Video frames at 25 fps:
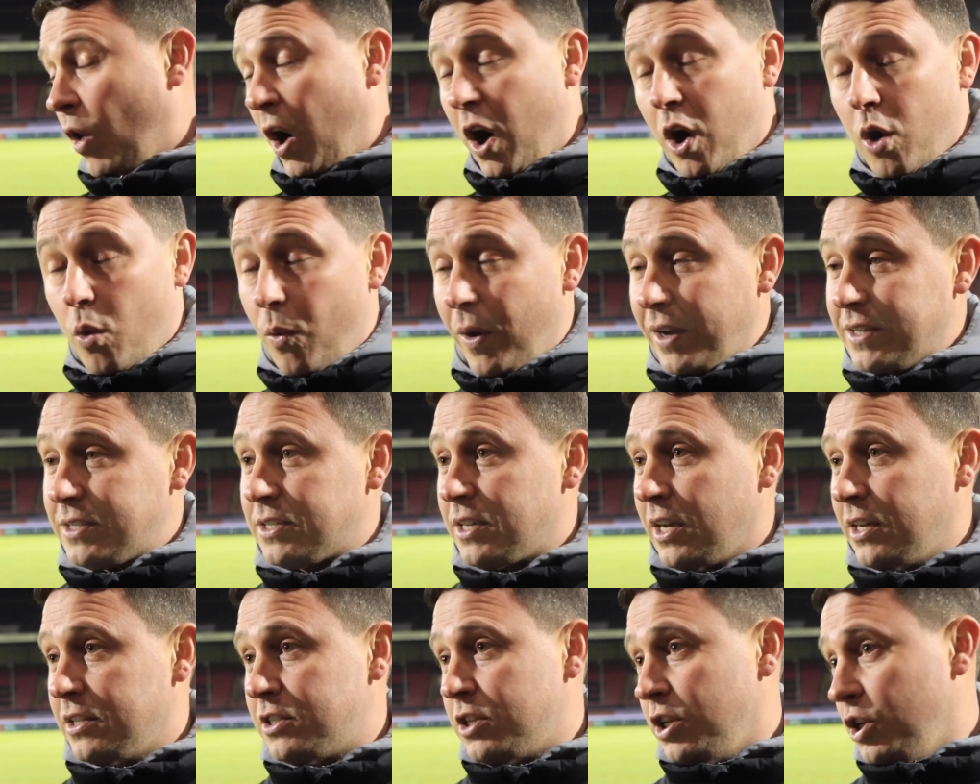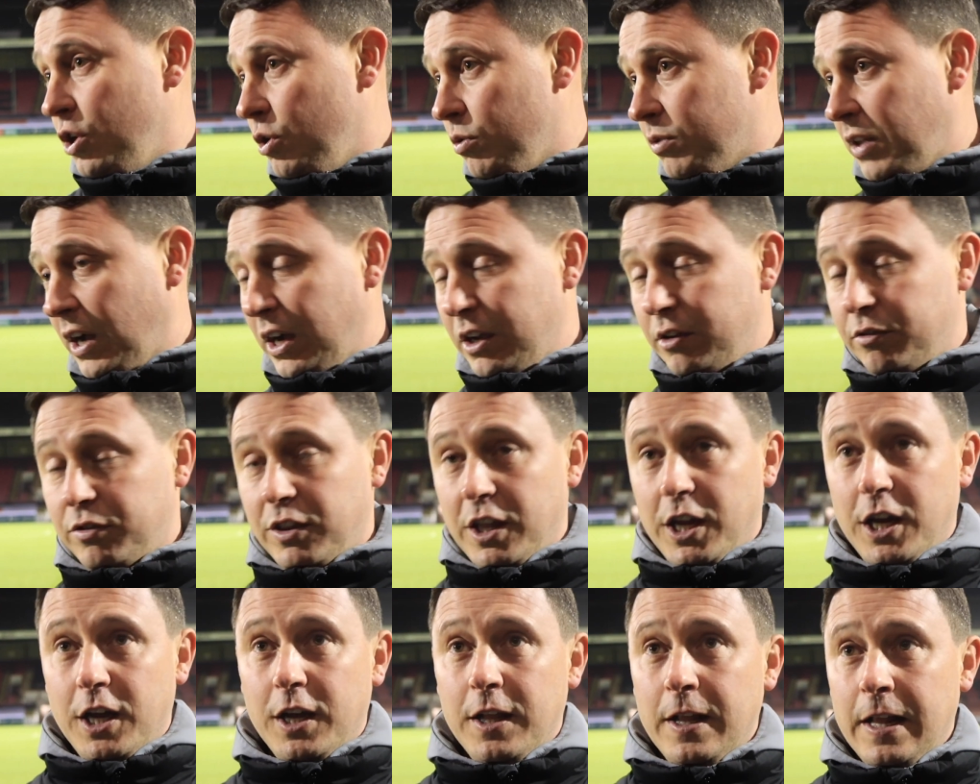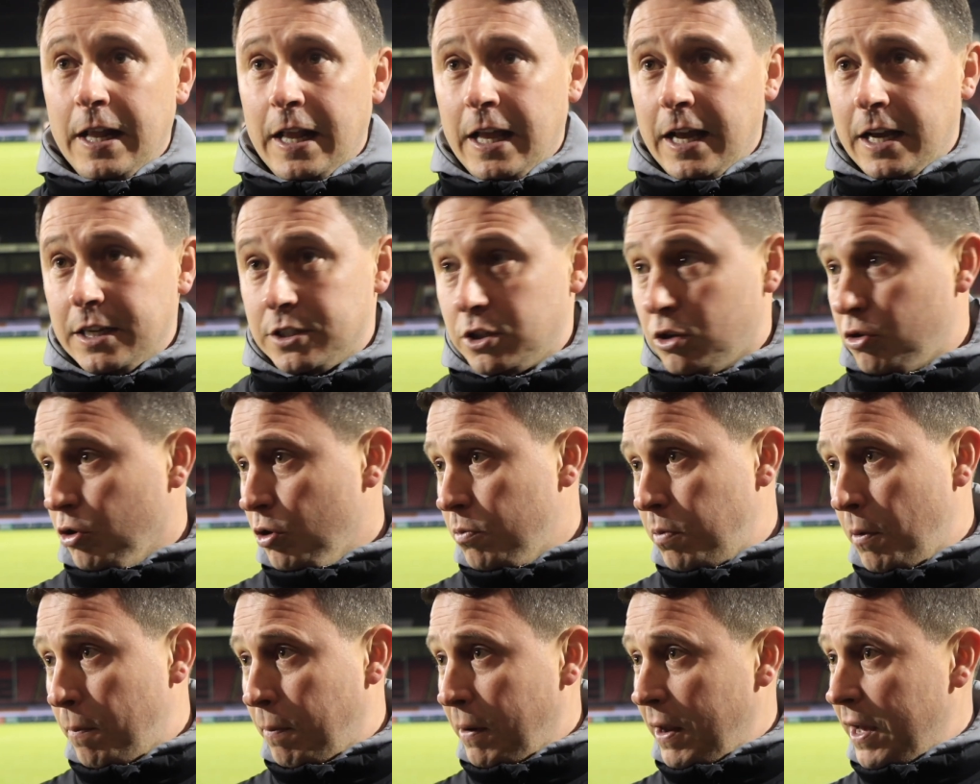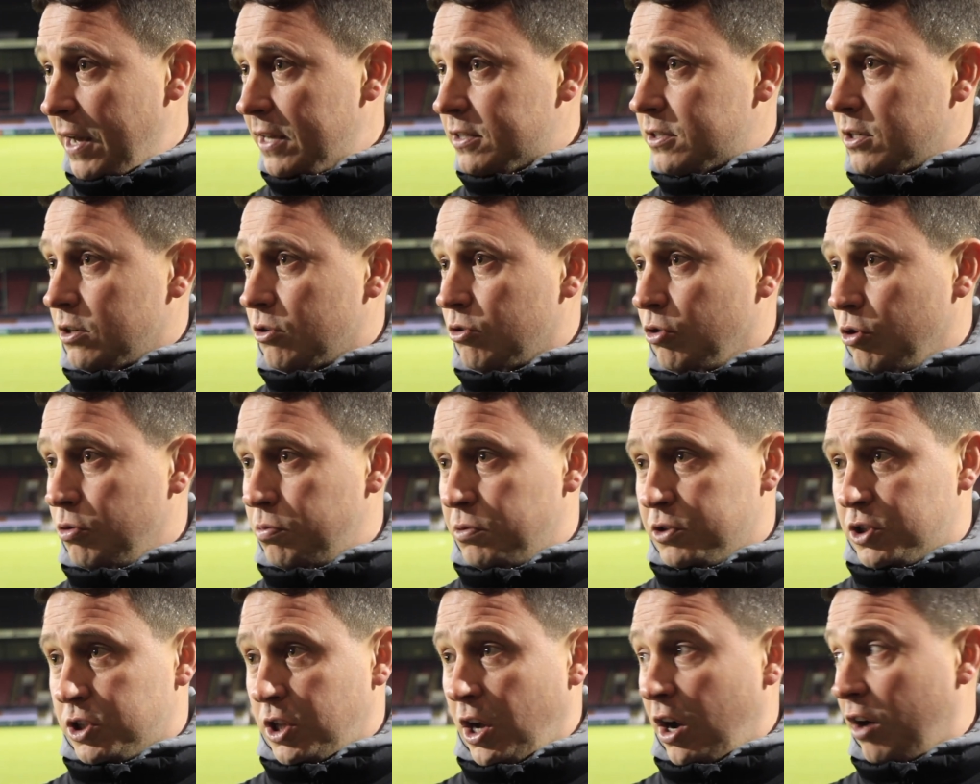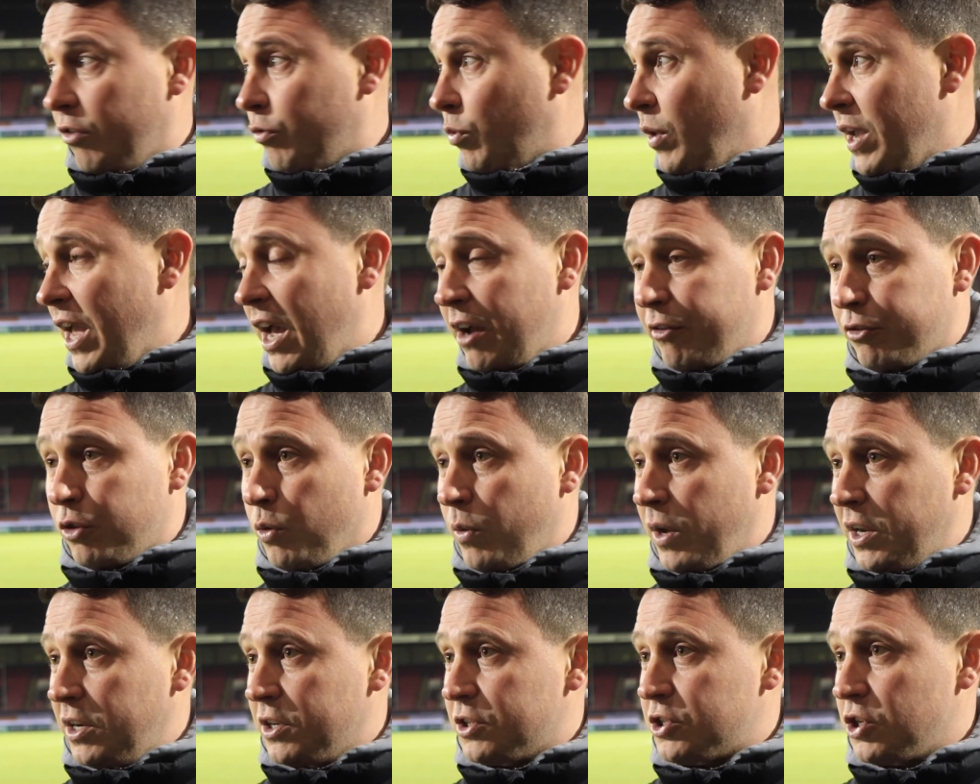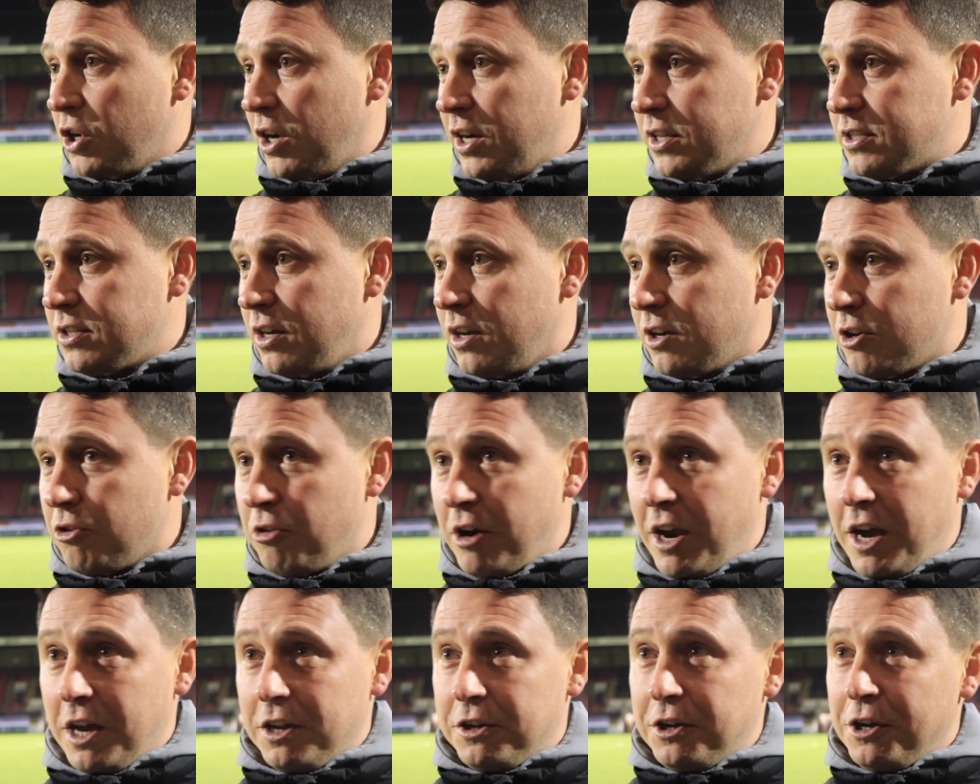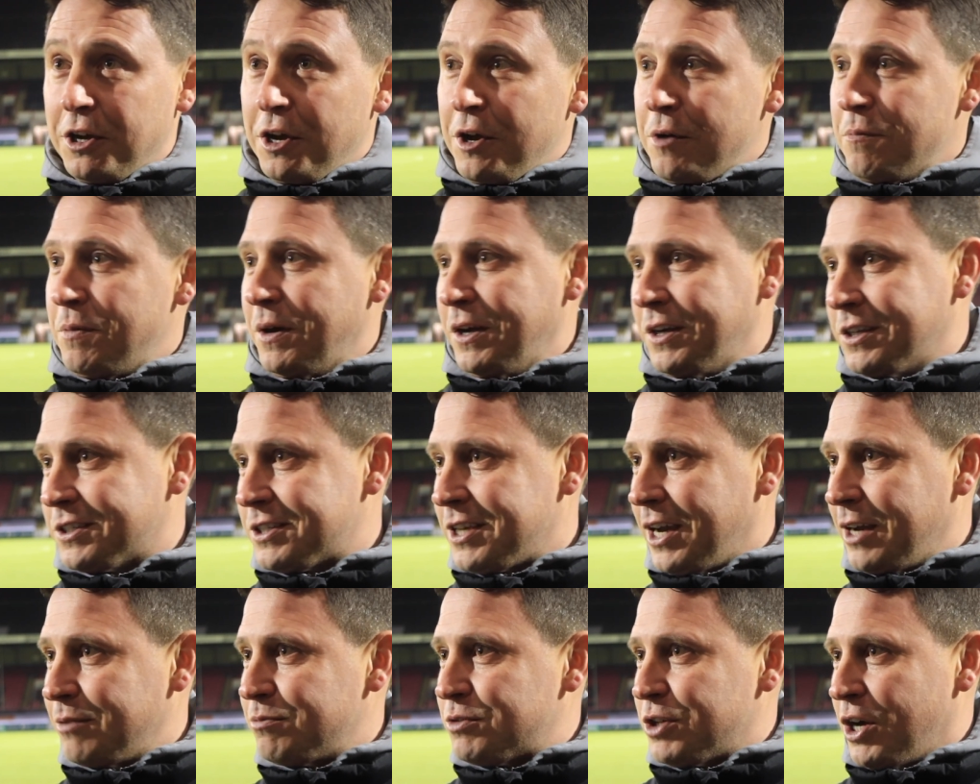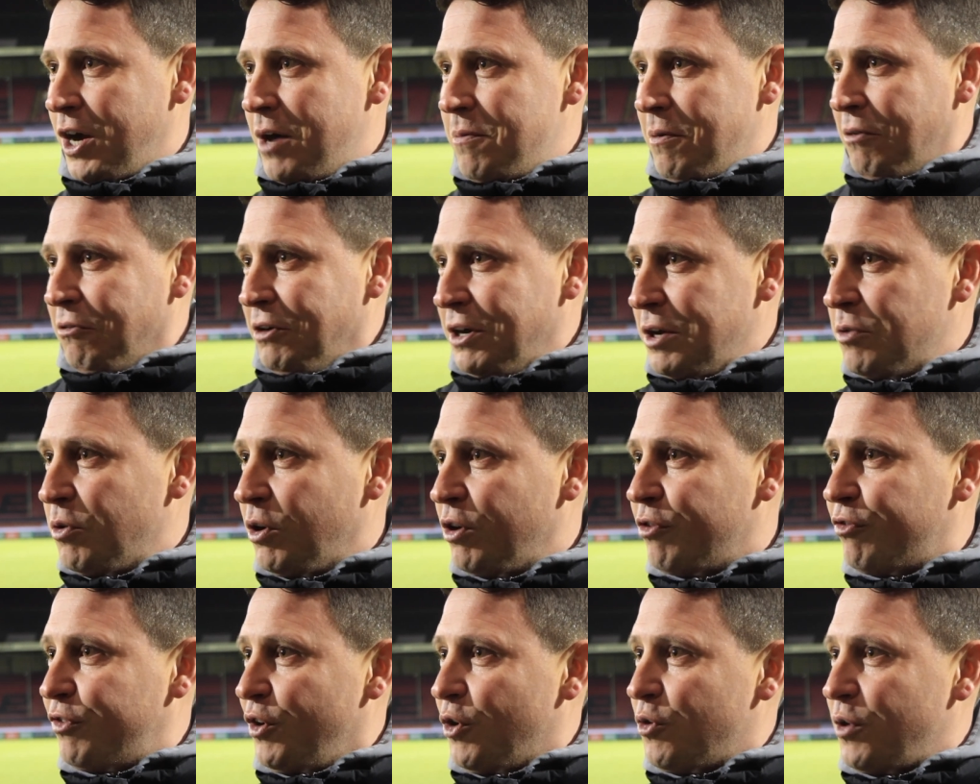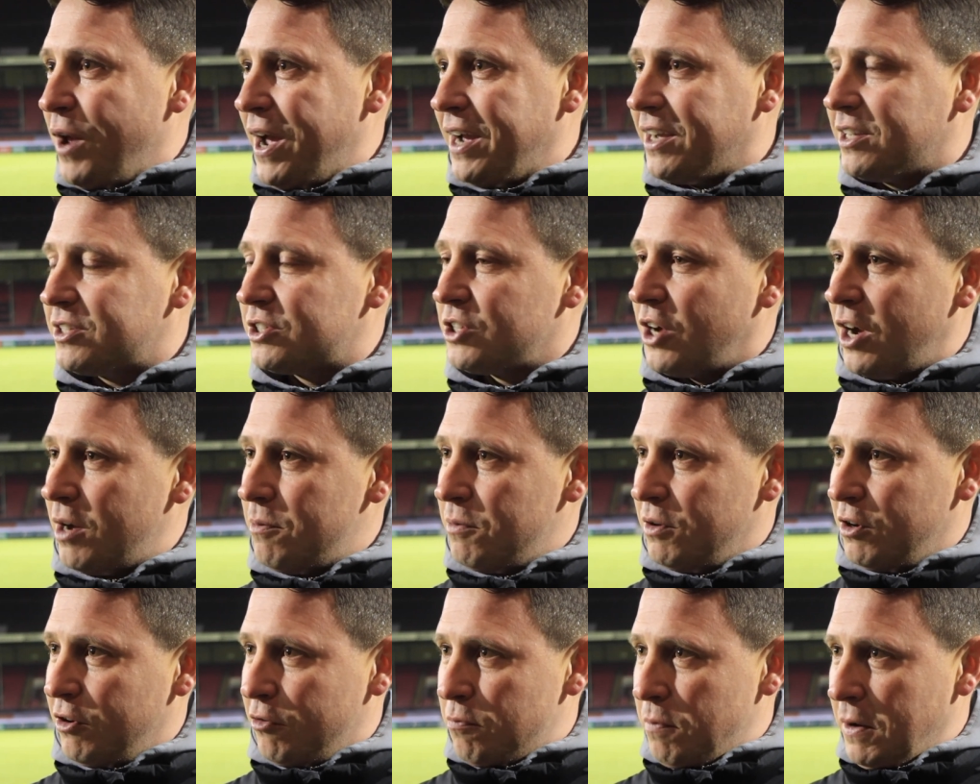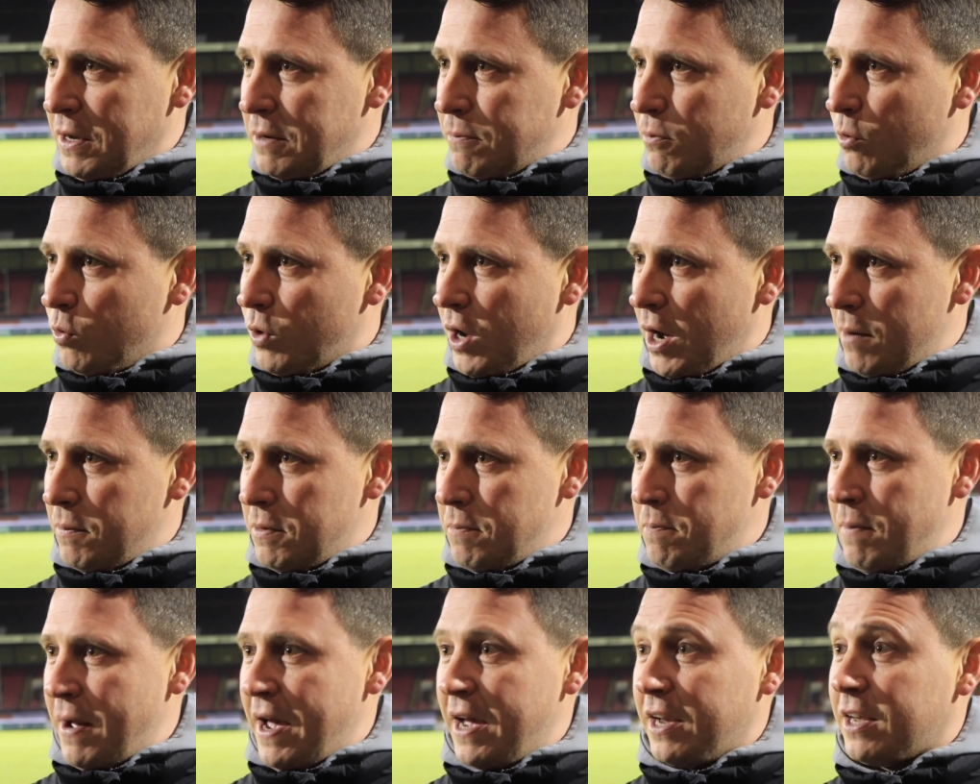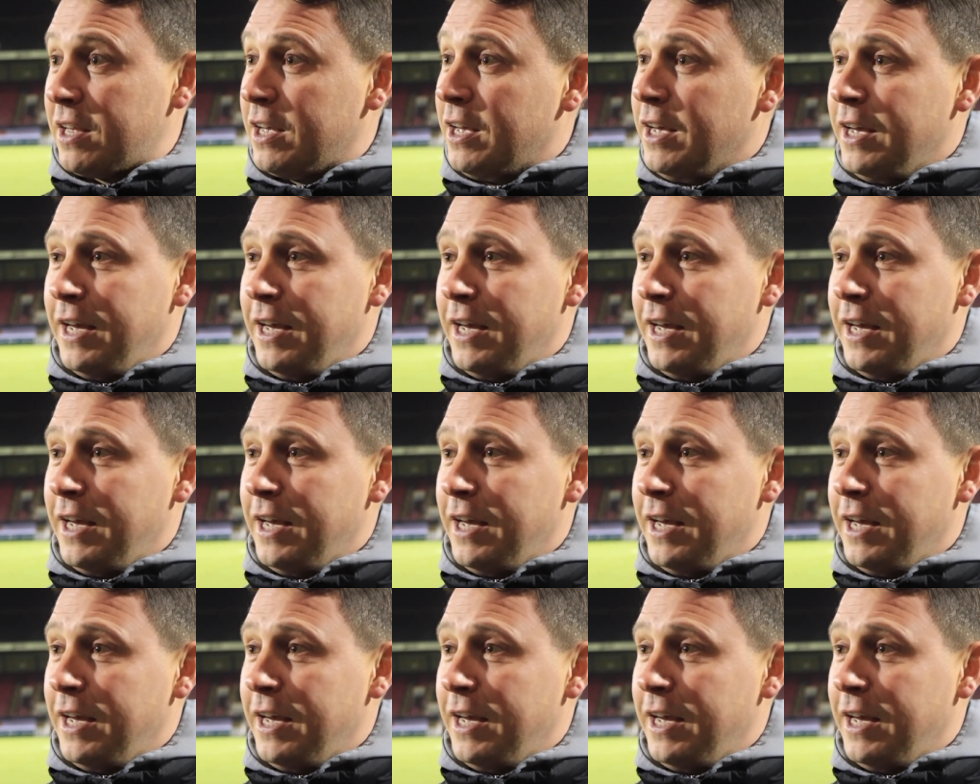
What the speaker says: I always say to you, Dave, that as a group of players and a group of staff, we have to energise our crowd. But at the same time, I really want to feel that excitement of people coming back.